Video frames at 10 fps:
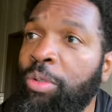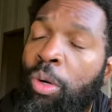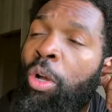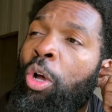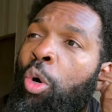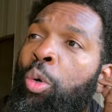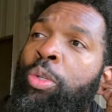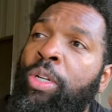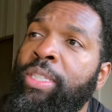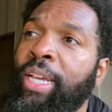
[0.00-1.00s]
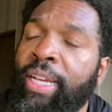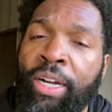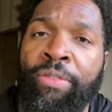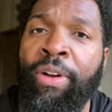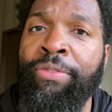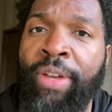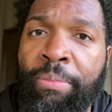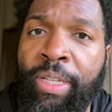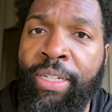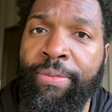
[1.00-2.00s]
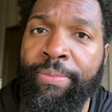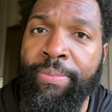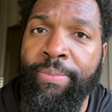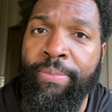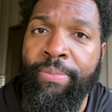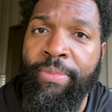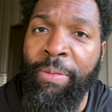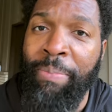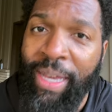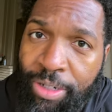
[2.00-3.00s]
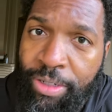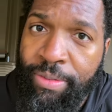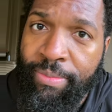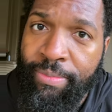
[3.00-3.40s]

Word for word: So, who's going to take care of our family better?